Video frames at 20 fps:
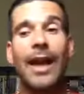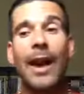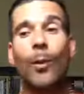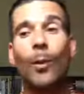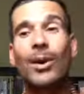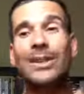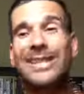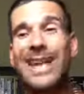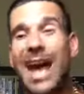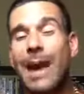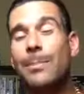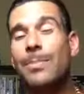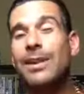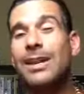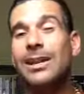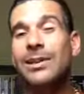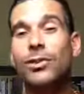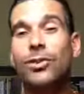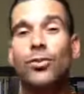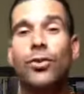and what's
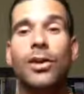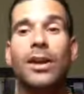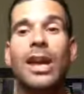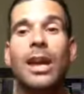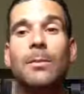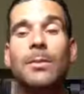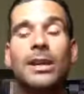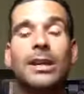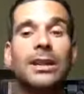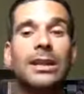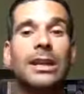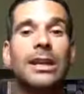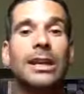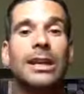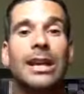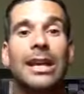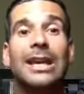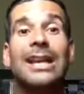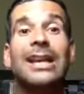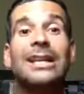happening
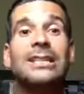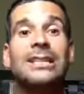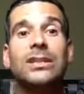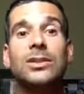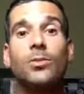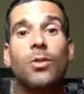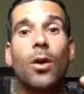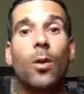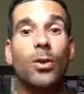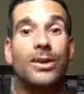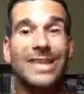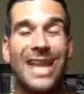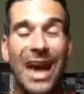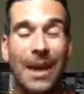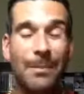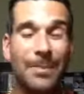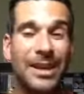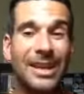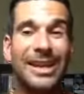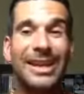neurochemically in us as well, what's
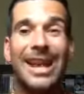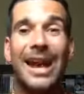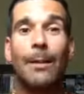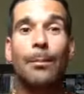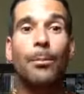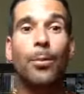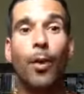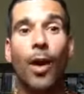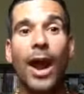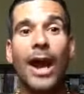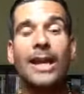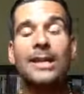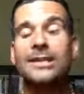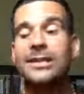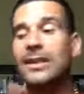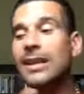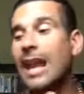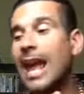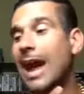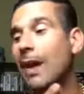happening in our brains,
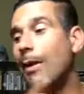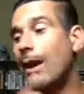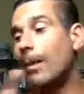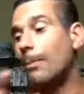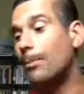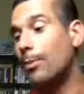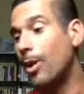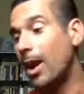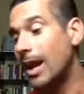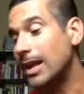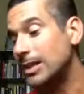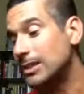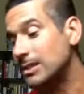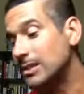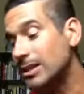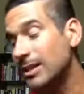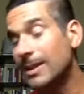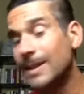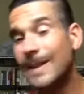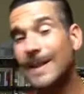and then how our
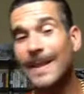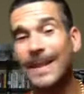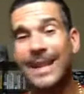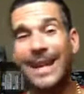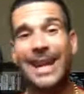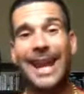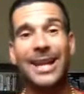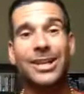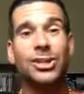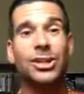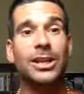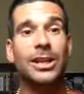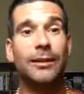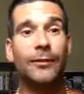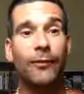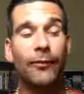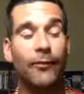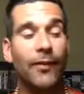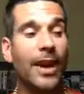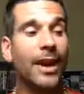brains can actually
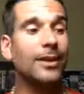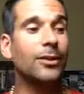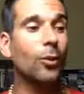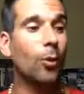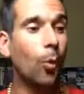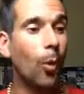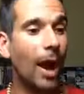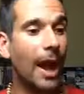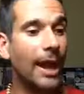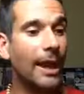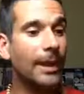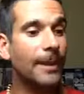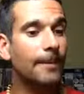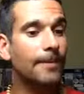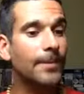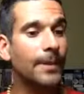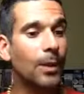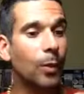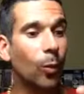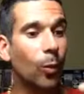affect the way
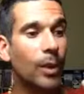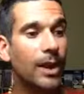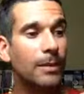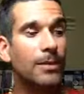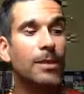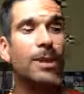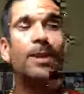we